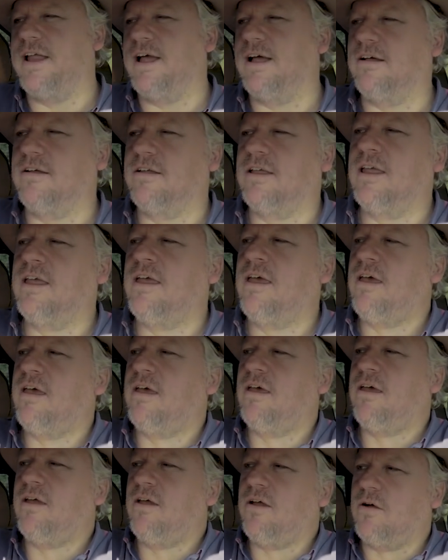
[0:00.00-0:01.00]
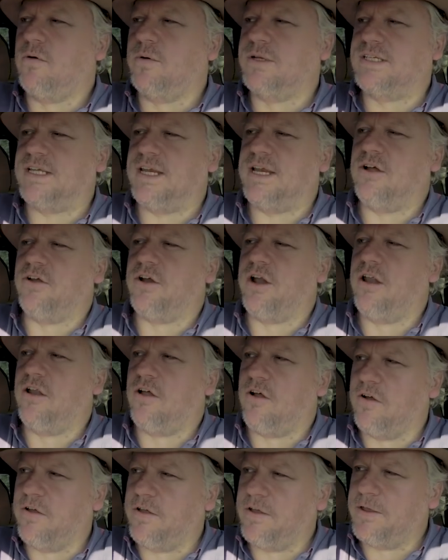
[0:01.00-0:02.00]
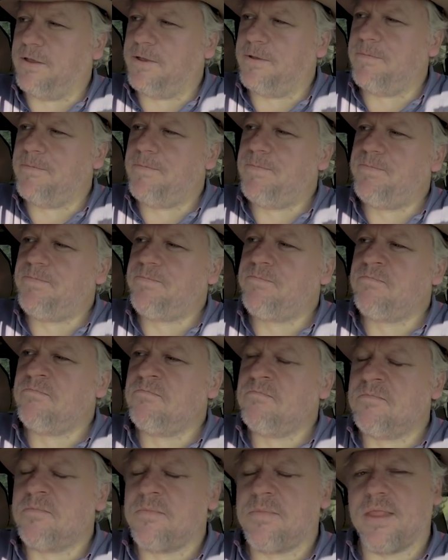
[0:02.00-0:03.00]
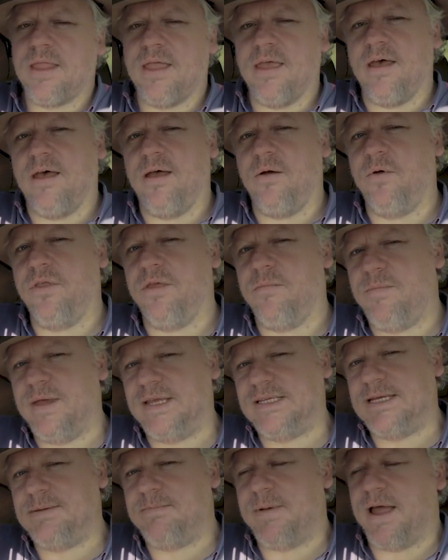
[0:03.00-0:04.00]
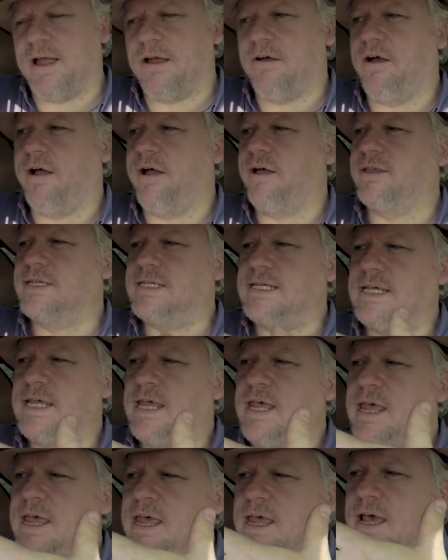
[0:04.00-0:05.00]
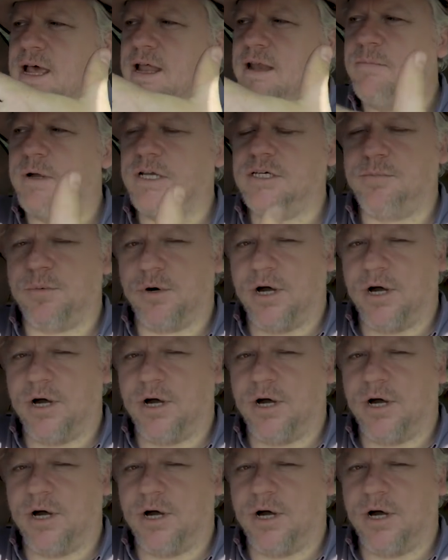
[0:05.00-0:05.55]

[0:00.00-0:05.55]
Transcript: now. We're sitting on a log with a busy background and a much